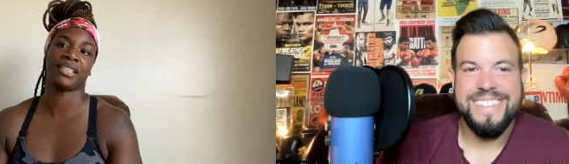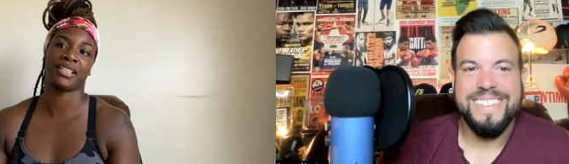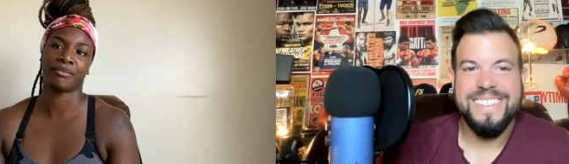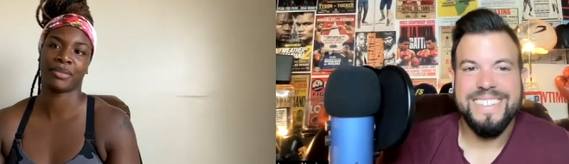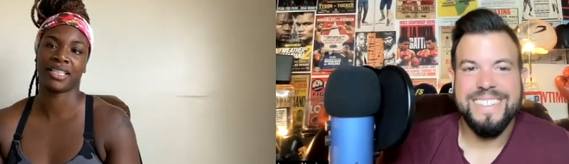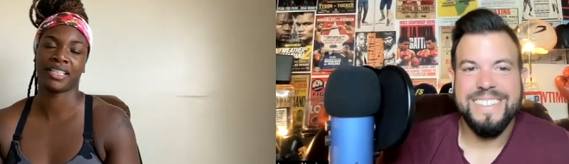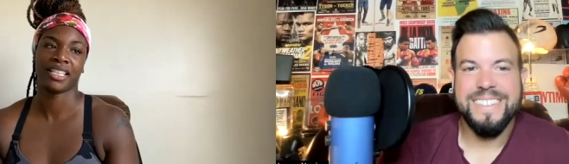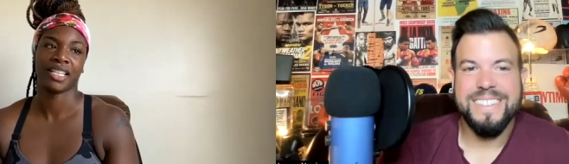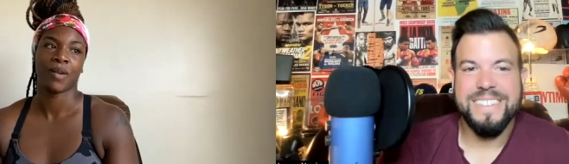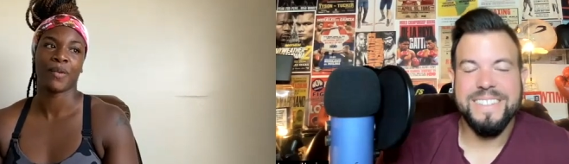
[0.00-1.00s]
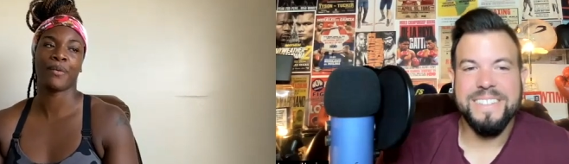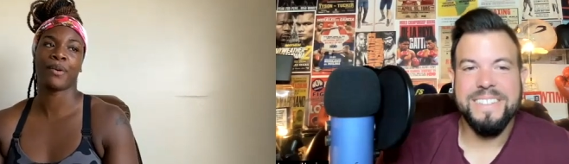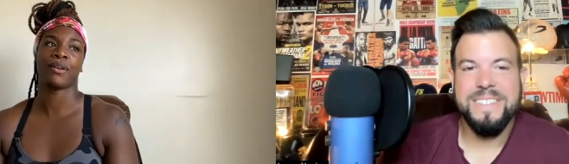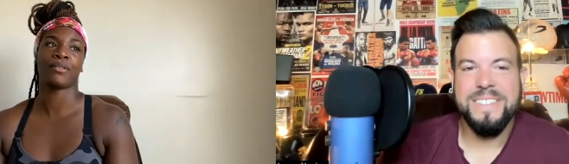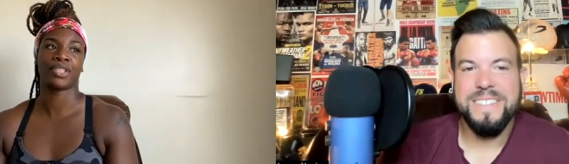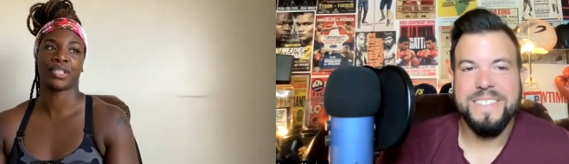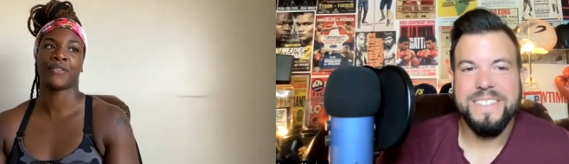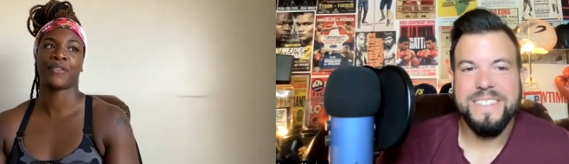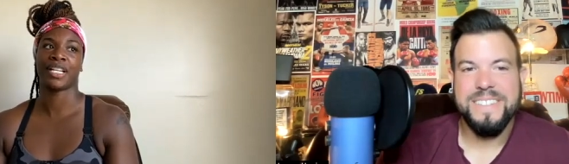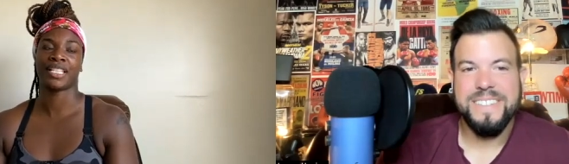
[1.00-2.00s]
Speaker 1: there, but we mm-hmm. were
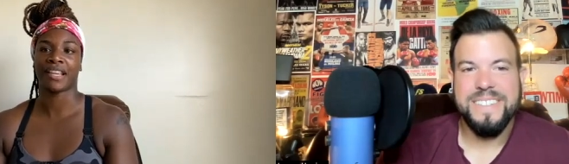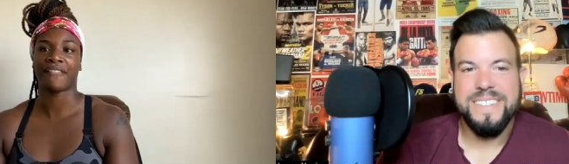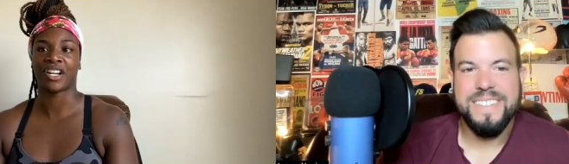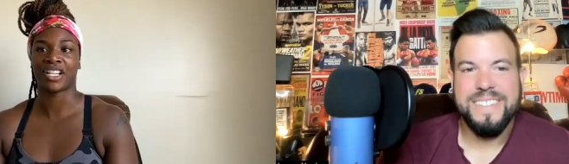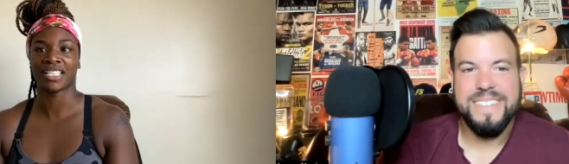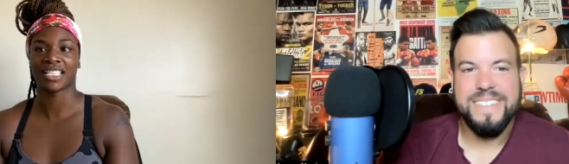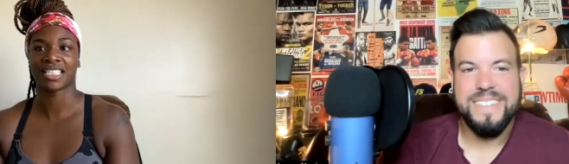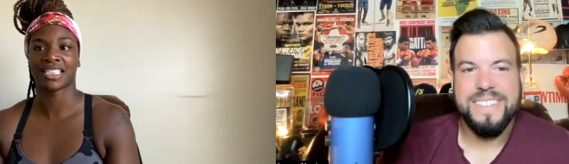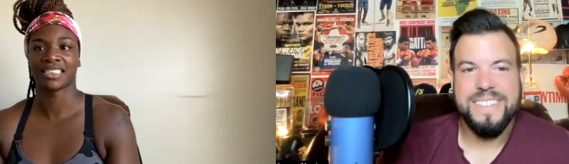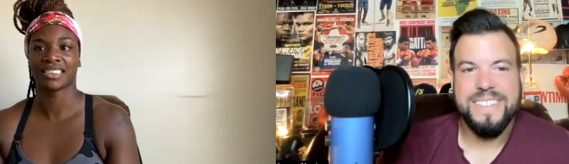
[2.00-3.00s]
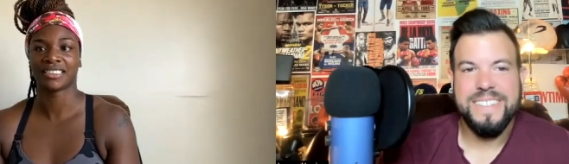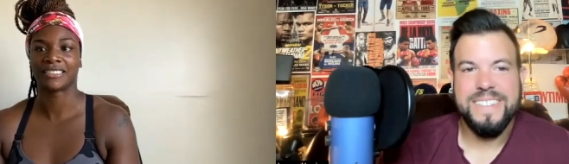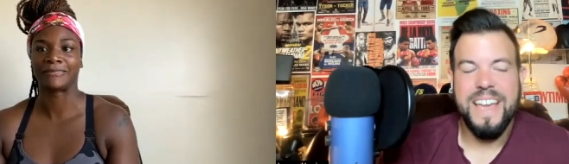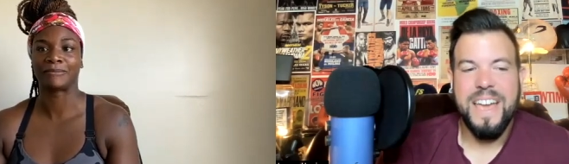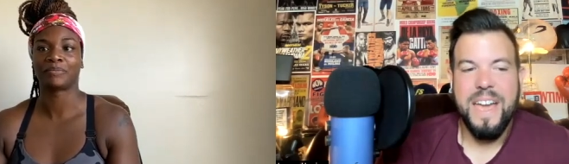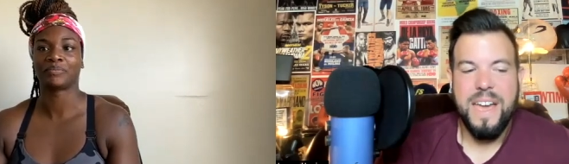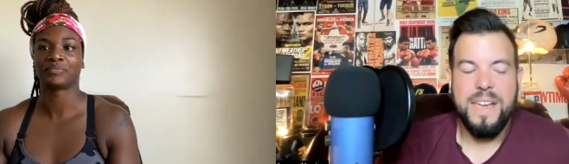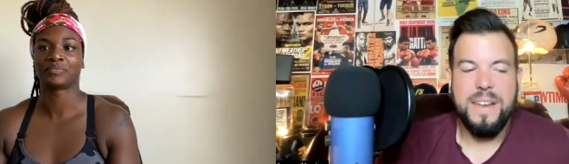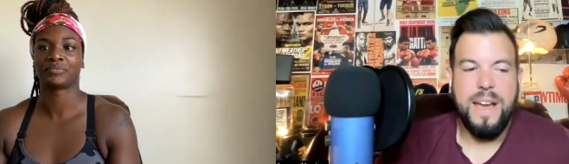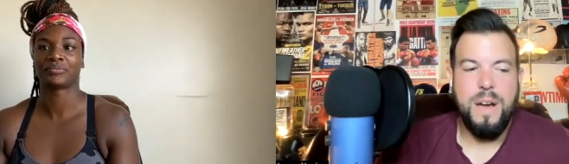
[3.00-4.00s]
friends at first.
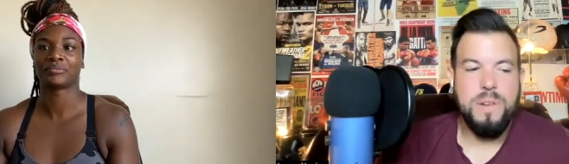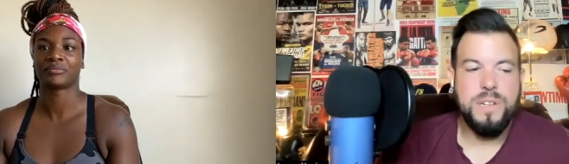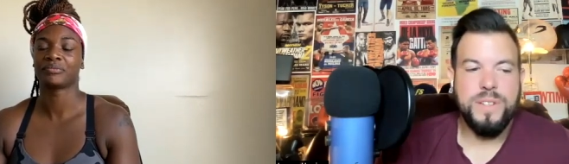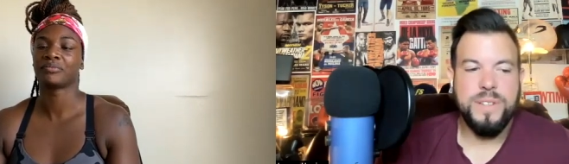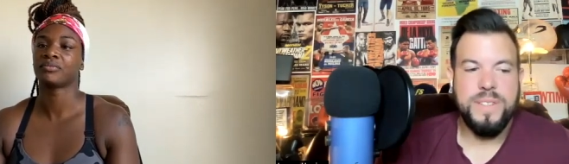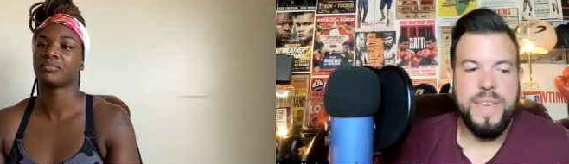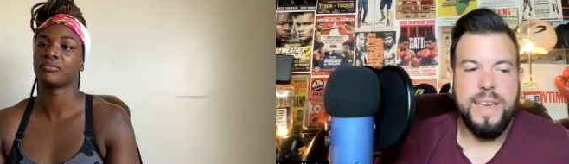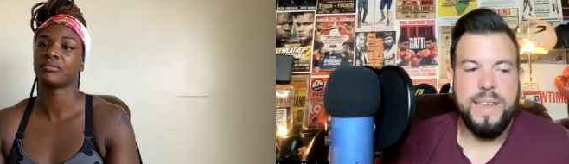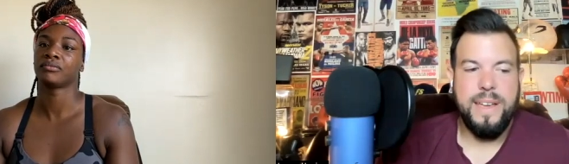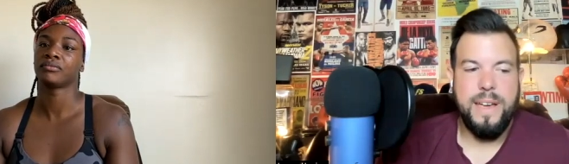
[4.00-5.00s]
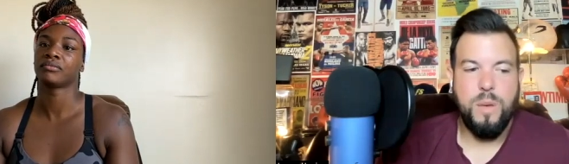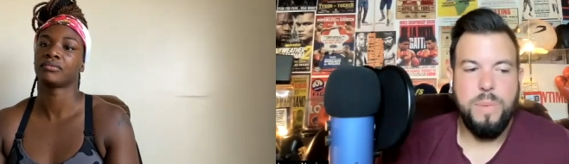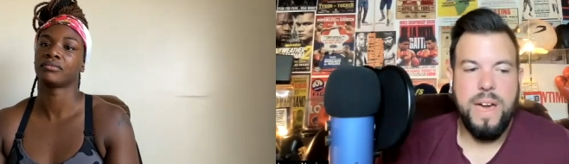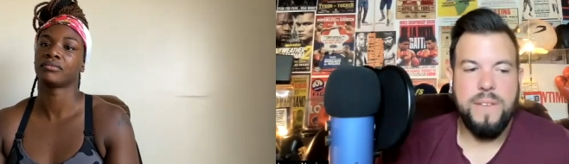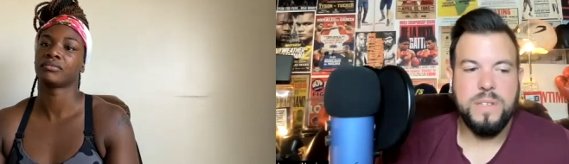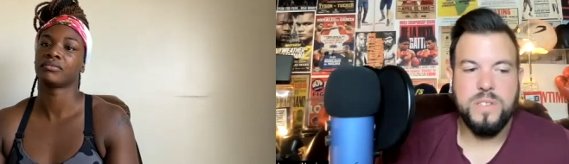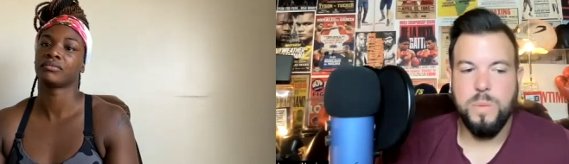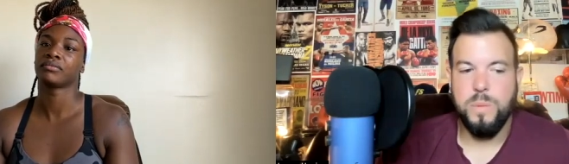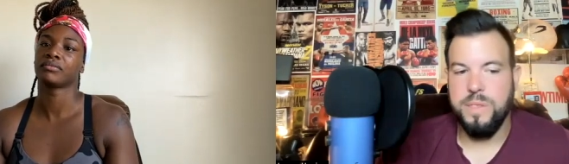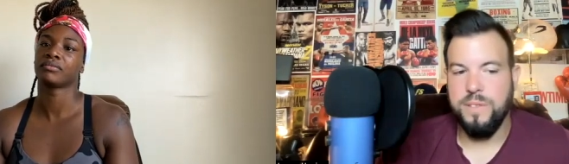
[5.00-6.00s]
Speaker 2: And how much does that help having
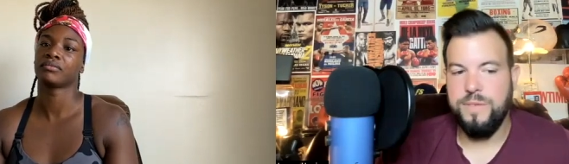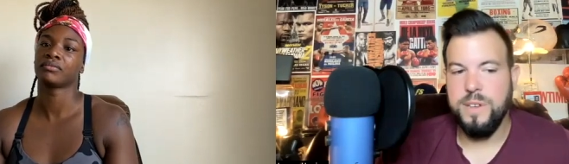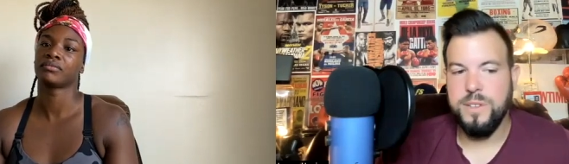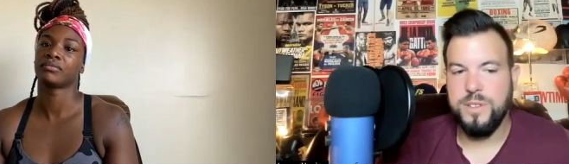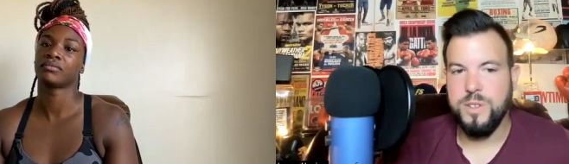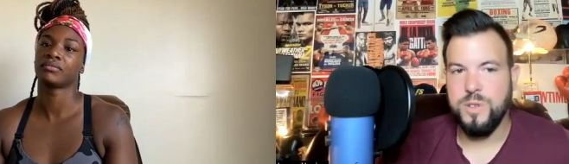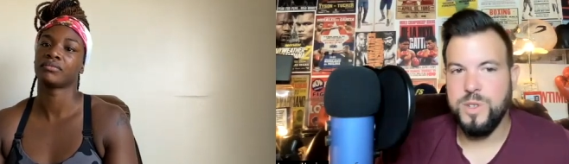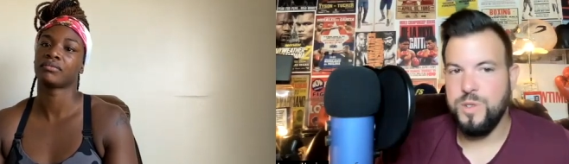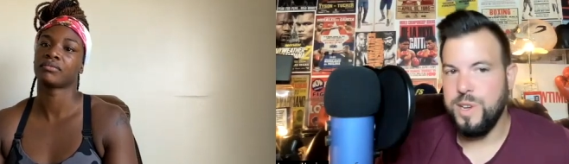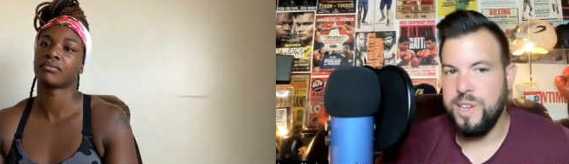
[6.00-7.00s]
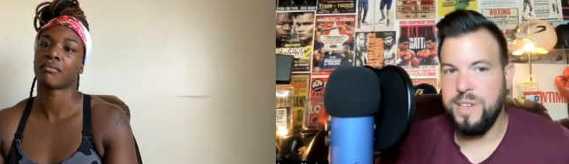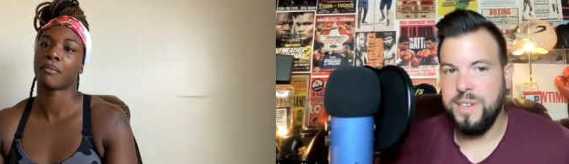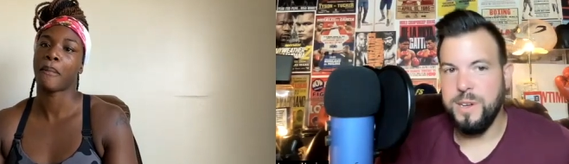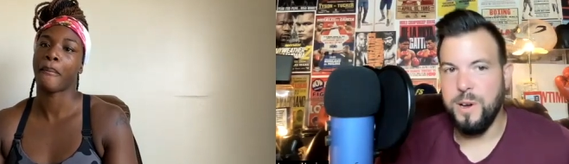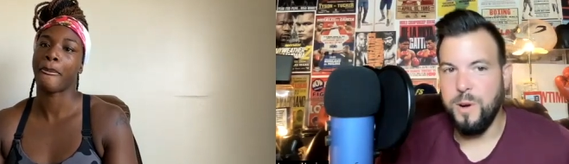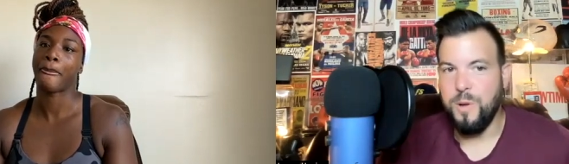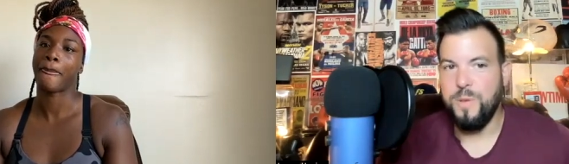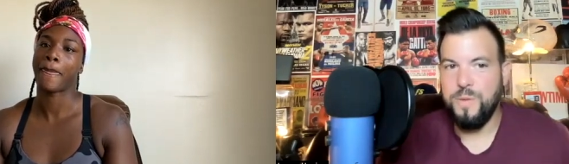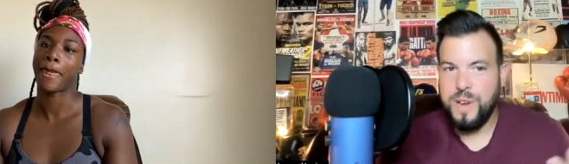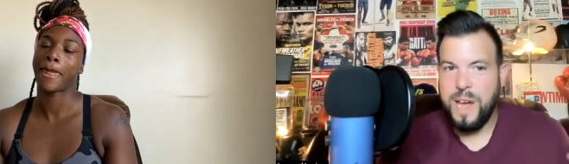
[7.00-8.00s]
someone in the fitness industry, you
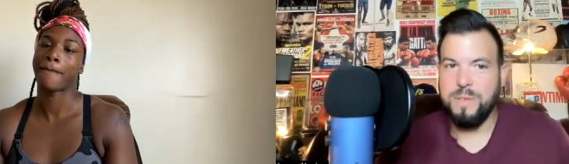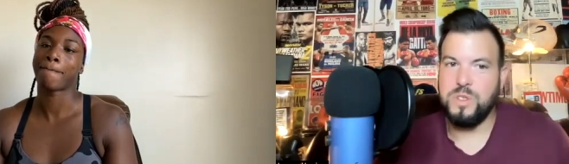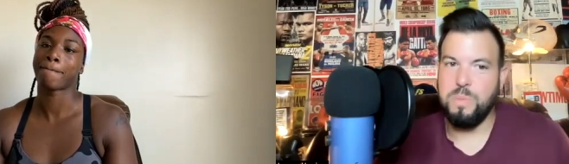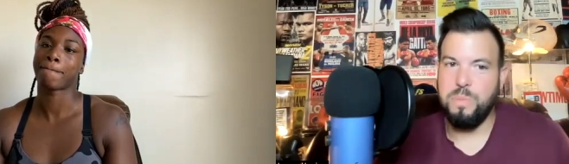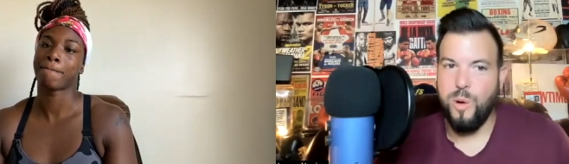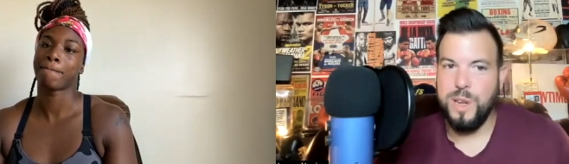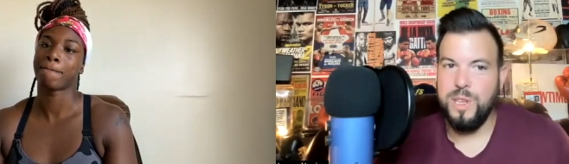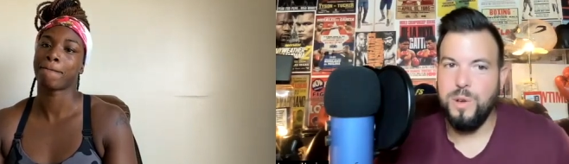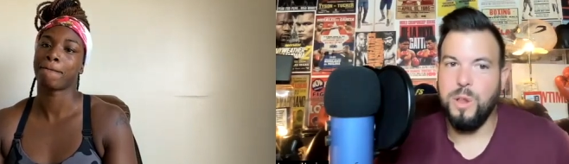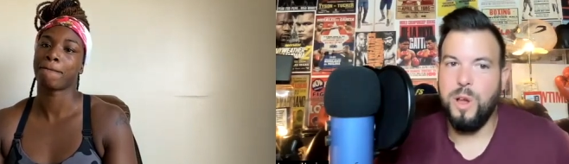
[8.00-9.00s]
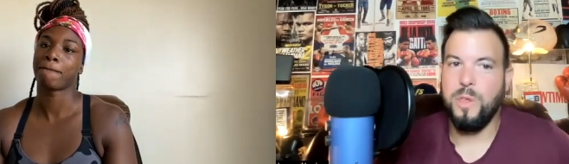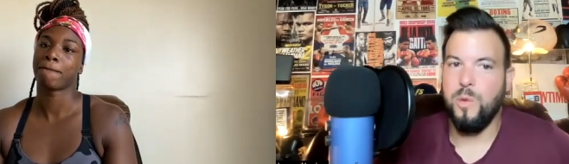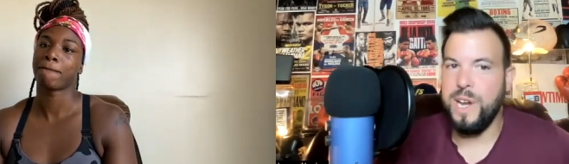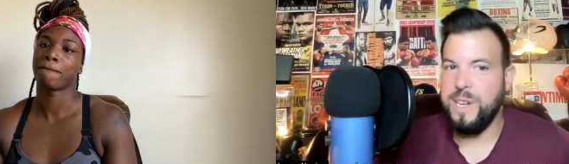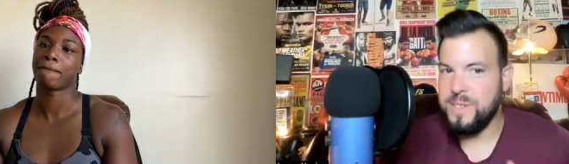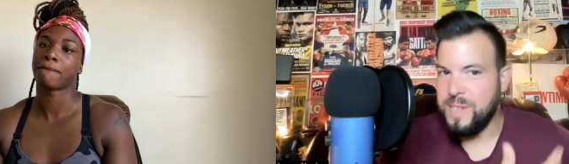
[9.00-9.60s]
know, kind of supporting you along the way? Does